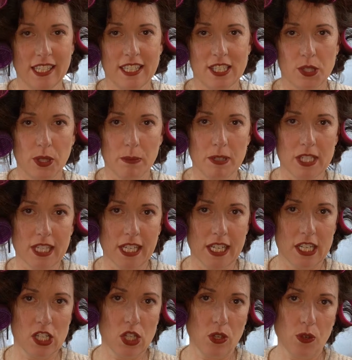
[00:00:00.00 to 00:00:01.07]
So I'm just gonna
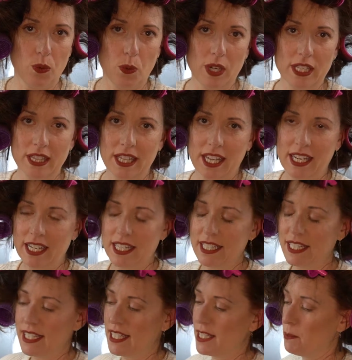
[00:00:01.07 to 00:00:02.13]
do one
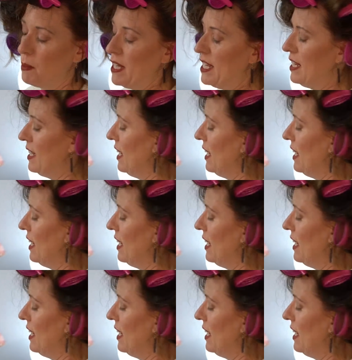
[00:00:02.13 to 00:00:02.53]
last spin